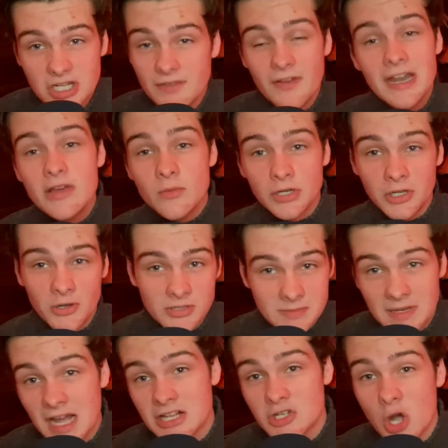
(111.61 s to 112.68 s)
If anyone knows me,
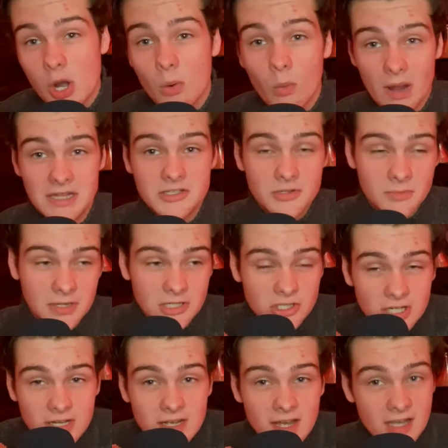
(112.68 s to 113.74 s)
I talk way too much,
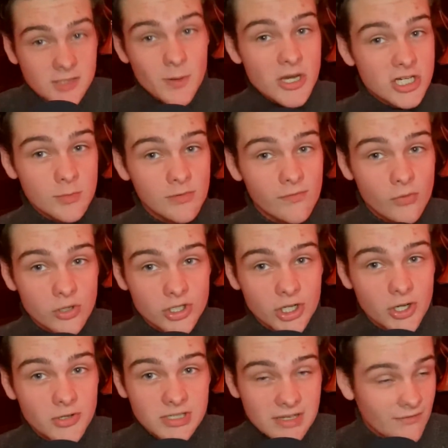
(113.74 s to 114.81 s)
especially before
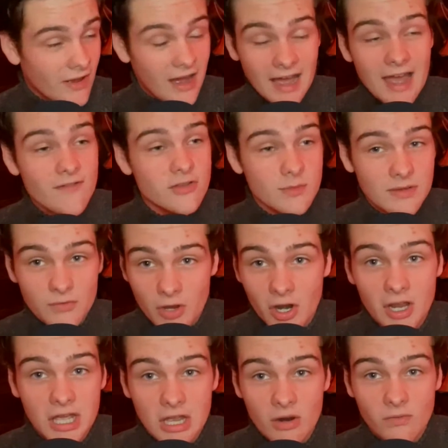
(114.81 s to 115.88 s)
shows. If I have to be very
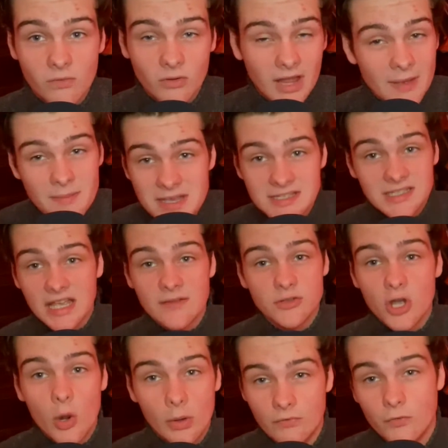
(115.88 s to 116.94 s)
careful. I basically have to
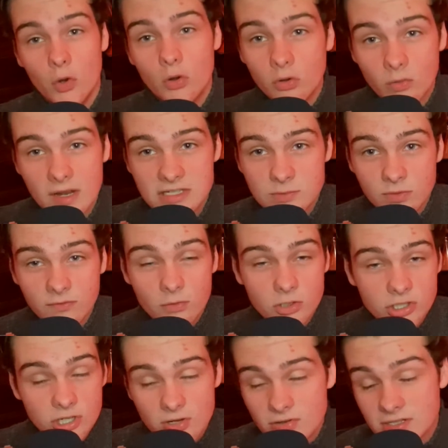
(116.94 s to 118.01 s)
go on vocal rest before
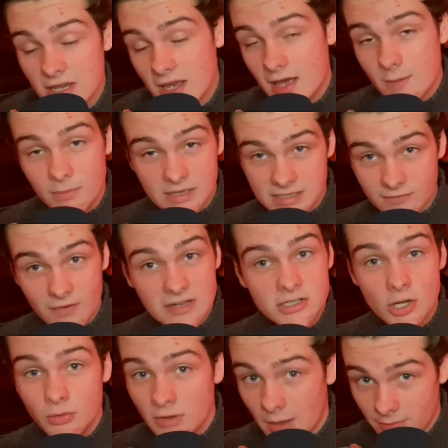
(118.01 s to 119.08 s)
shows, because if I
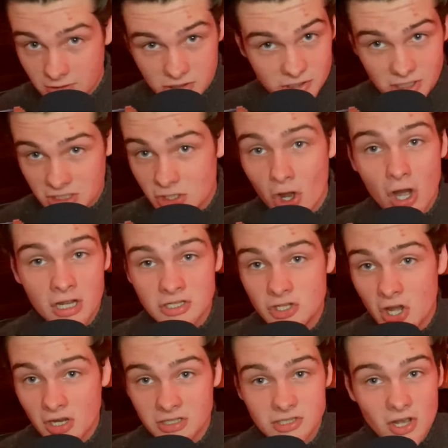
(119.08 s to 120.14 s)
don't, I'm just going to talk and
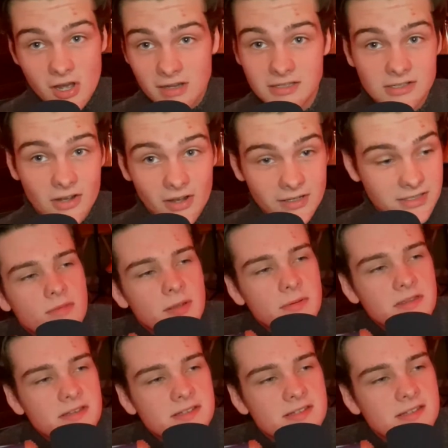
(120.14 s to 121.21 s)
talk and talk and talk. So maybe
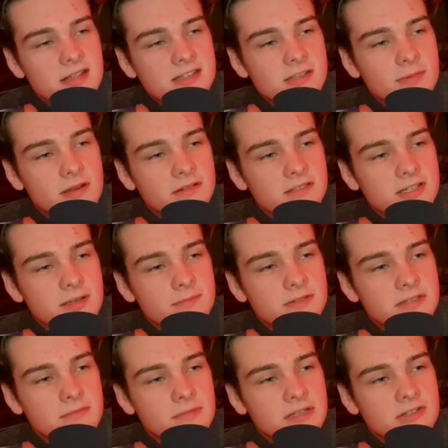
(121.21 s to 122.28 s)
this is less about tips
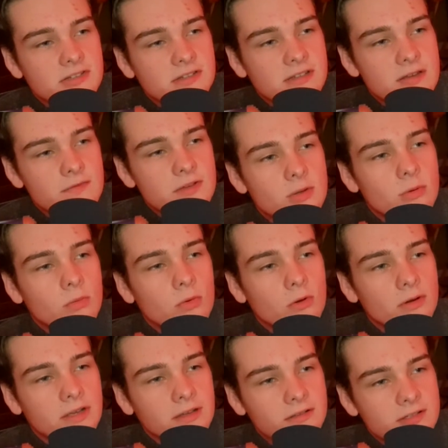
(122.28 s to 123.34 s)
and me just giving
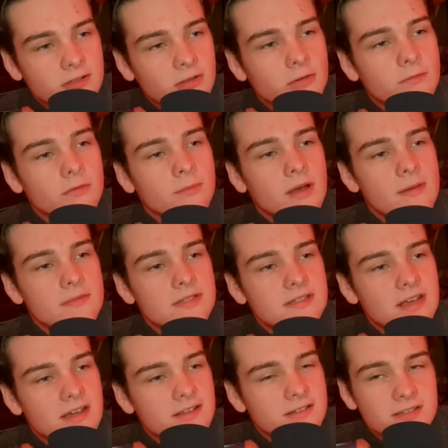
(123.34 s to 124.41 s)
warning to learn from my
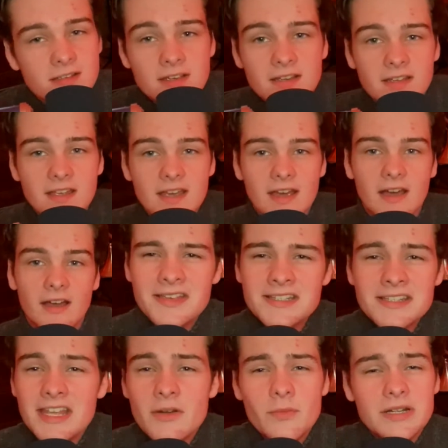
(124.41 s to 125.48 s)
mistakes. Yeah, isn't
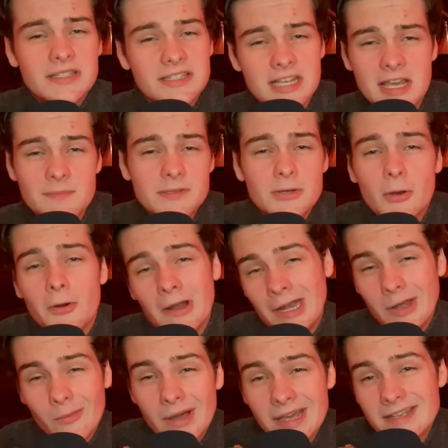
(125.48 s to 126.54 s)
that what tips are
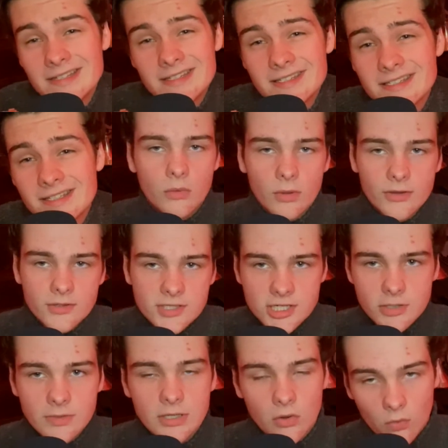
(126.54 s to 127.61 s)
anyways? Whether it's
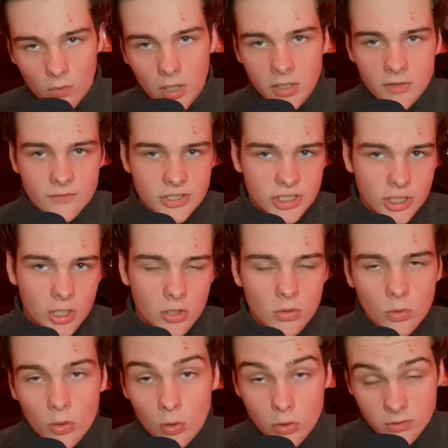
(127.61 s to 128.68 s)
during a run of a show
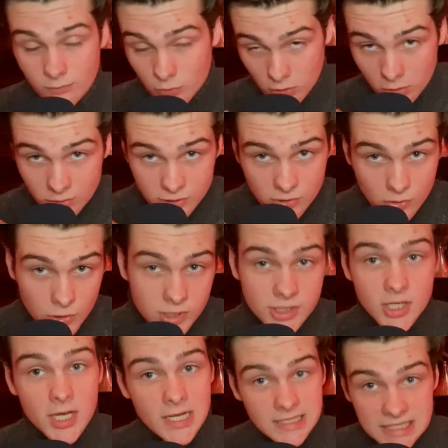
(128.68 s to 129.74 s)
or rehearsals,
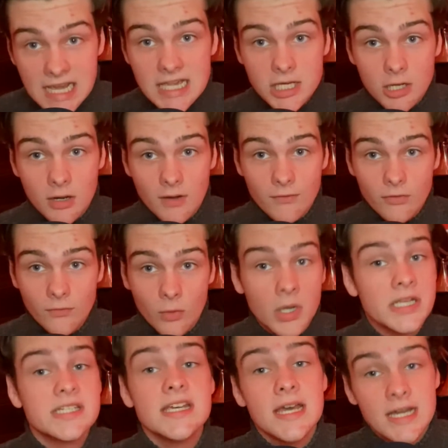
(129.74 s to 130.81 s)
take care of your
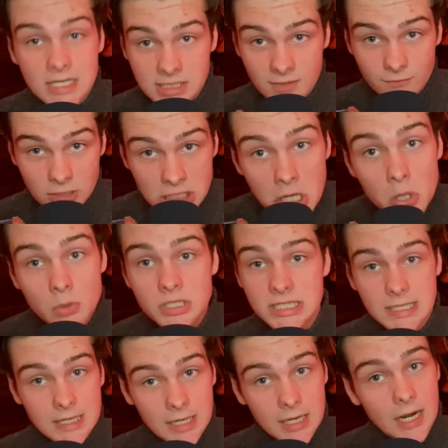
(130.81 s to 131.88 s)
voice, because if you don't,
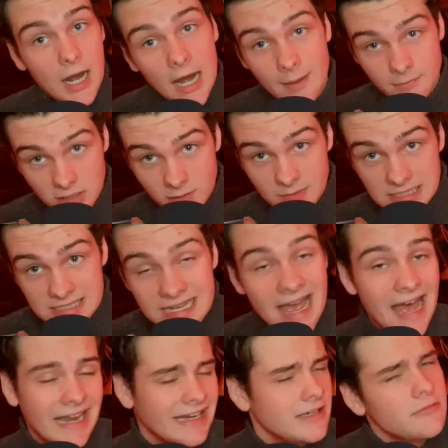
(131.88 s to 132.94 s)
I'm going to be
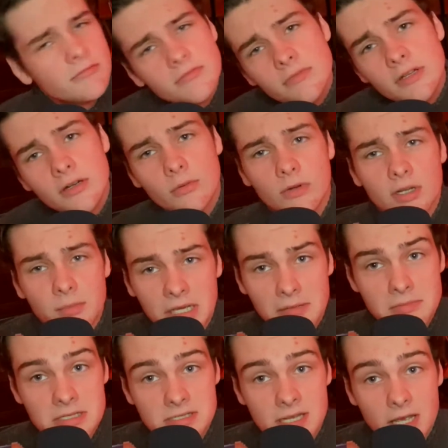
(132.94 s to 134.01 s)
sad, and you don't want to make
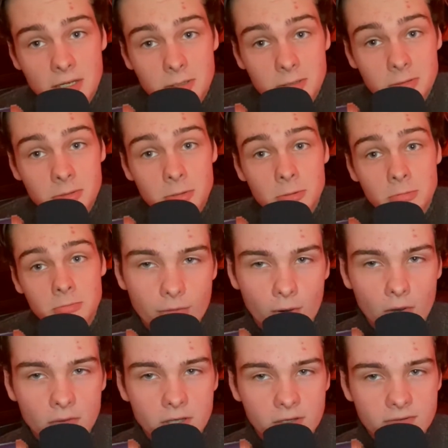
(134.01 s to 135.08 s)
me sad, do you?
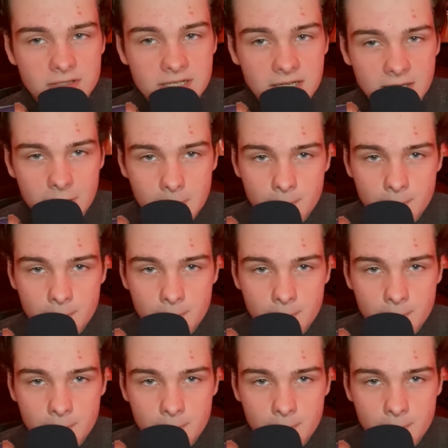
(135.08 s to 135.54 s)
Throat coat tea.